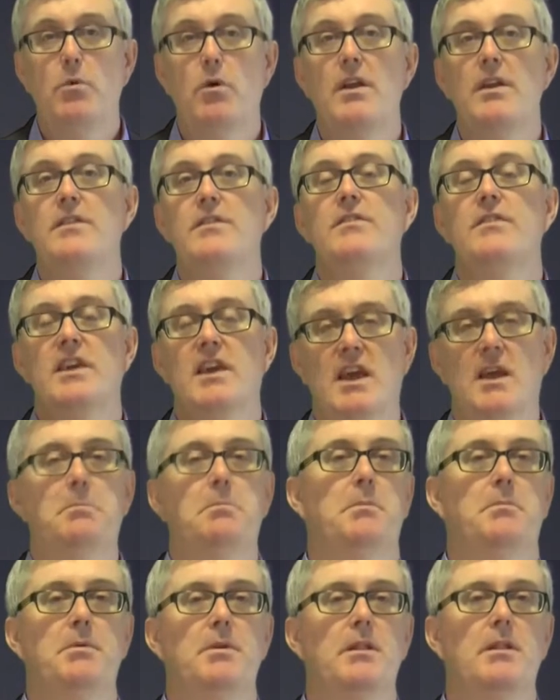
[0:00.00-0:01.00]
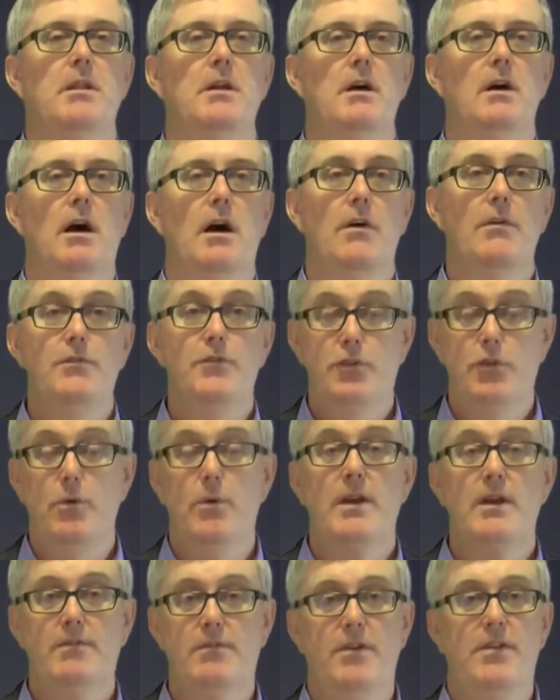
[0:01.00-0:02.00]
what it's capable of
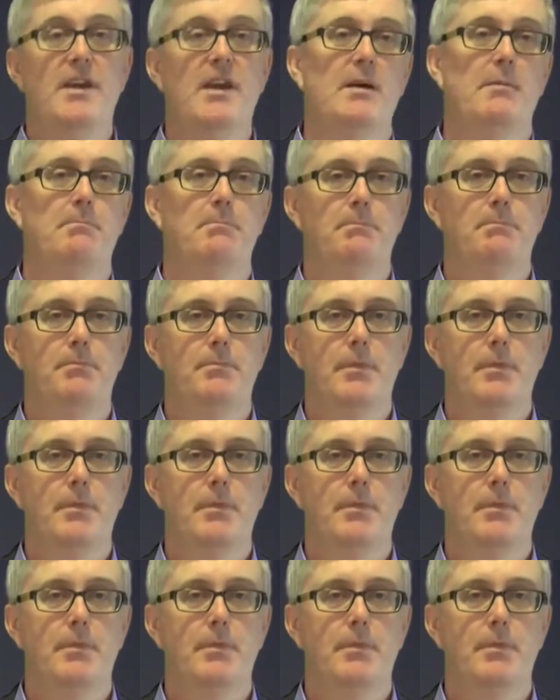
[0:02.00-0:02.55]
doing for them.